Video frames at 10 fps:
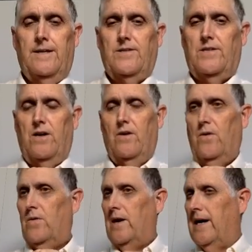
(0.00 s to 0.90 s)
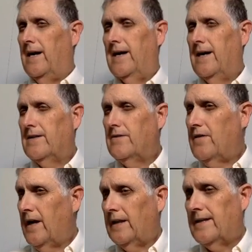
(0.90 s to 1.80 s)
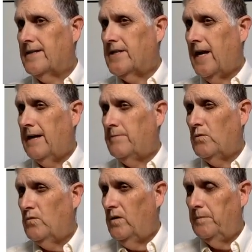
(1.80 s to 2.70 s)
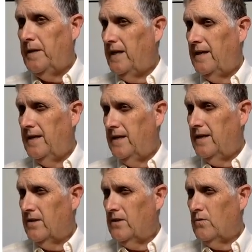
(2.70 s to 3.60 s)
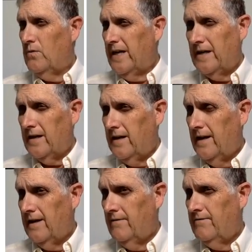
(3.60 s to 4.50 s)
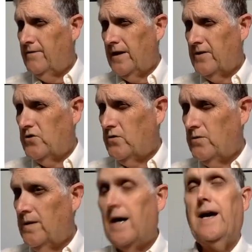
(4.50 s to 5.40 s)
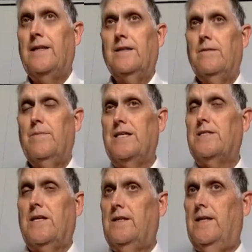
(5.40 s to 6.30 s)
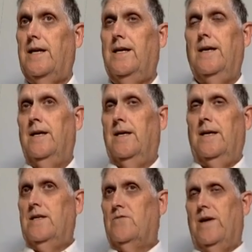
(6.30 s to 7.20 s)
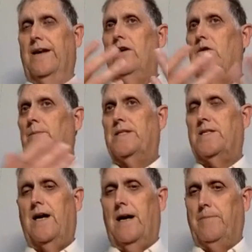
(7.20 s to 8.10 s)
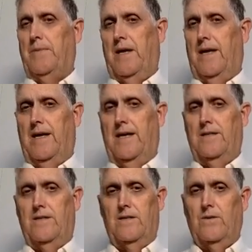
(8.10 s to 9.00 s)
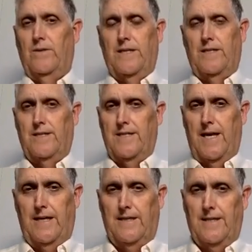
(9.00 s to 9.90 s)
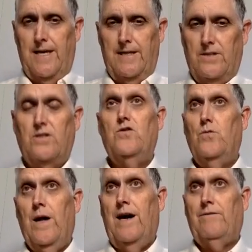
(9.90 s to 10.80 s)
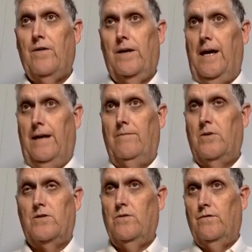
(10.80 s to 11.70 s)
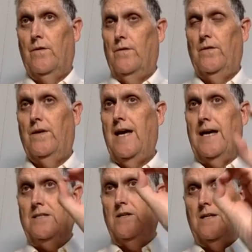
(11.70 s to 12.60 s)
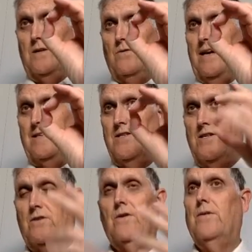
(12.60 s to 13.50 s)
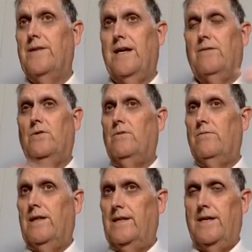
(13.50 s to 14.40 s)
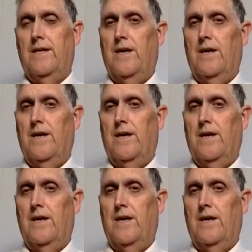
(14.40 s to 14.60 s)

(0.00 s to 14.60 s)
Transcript: So uh, the final exam will be the week of uh, June 9th, basically, is when it opens up, and you'll need to take it then. Do not forget, because if you forget, you get a grand zero, and that will really